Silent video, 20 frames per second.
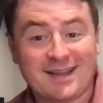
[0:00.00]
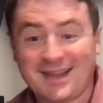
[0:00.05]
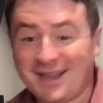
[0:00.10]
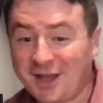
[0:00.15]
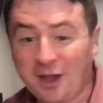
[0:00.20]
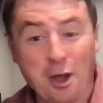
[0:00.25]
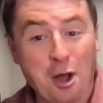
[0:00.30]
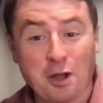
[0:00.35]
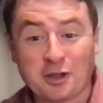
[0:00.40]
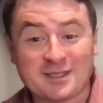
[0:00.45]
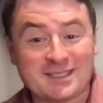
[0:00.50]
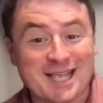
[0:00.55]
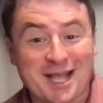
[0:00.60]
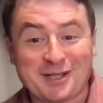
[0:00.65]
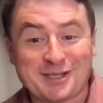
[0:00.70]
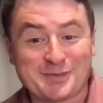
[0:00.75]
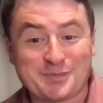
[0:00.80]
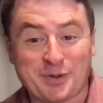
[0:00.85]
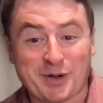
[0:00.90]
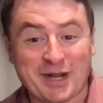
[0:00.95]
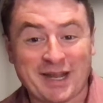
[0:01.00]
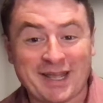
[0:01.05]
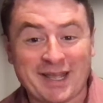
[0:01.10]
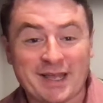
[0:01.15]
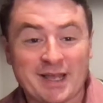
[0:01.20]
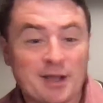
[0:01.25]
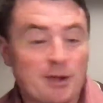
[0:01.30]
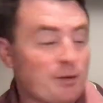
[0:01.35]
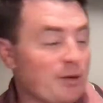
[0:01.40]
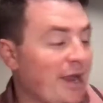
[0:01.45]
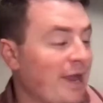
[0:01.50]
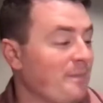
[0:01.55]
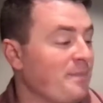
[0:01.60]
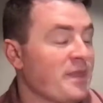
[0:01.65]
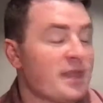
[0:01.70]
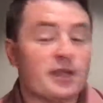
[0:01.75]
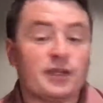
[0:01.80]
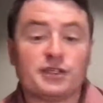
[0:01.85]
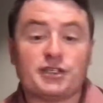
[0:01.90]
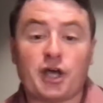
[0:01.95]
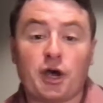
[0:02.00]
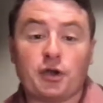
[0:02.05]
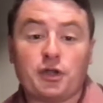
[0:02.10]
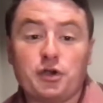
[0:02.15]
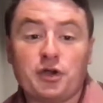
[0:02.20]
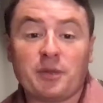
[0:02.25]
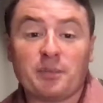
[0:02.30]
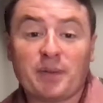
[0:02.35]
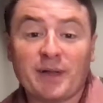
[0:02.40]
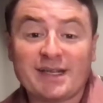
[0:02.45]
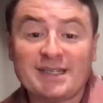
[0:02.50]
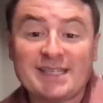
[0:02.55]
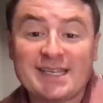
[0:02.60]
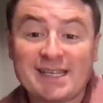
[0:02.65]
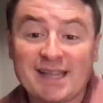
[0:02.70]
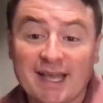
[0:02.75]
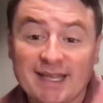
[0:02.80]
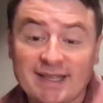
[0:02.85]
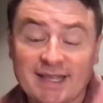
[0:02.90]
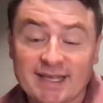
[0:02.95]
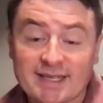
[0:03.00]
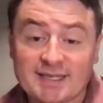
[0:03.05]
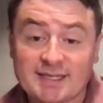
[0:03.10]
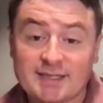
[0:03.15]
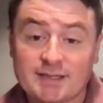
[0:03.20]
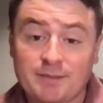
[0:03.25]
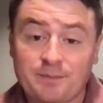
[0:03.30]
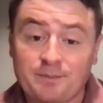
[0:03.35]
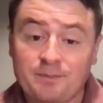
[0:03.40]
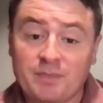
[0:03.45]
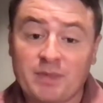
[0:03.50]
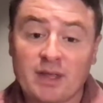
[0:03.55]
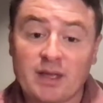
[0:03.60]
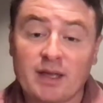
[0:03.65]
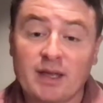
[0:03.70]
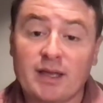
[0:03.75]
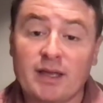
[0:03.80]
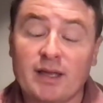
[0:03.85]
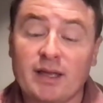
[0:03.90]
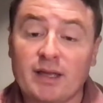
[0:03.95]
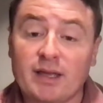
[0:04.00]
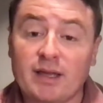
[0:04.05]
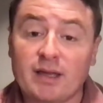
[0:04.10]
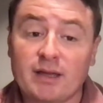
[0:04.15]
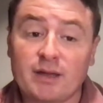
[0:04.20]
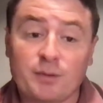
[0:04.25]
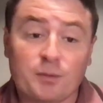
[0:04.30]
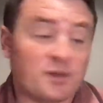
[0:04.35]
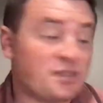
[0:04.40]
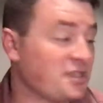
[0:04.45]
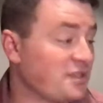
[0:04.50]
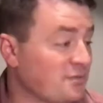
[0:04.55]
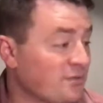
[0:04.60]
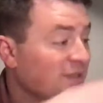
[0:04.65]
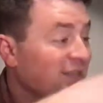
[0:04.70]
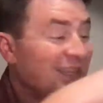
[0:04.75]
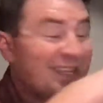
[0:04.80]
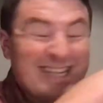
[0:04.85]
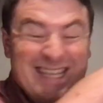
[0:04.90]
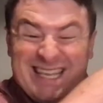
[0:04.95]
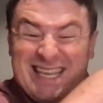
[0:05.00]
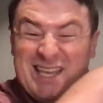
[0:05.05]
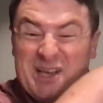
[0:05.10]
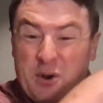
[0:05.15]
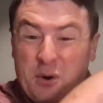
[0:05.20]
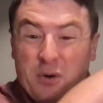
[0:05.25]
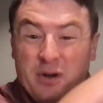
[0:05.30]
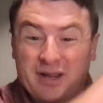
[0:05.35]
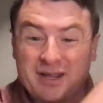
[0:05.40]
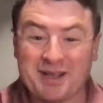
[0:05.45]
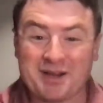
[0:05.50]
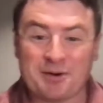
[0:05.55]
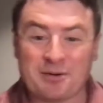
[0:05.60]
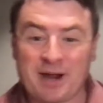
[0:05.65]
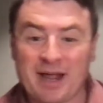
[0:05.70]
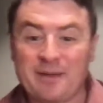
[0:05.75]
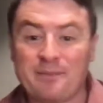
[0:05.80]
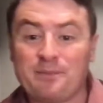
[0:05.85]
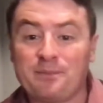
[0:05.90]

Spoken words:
All sounds pretty, right? So you can play D like this, which is really an E chord here, right?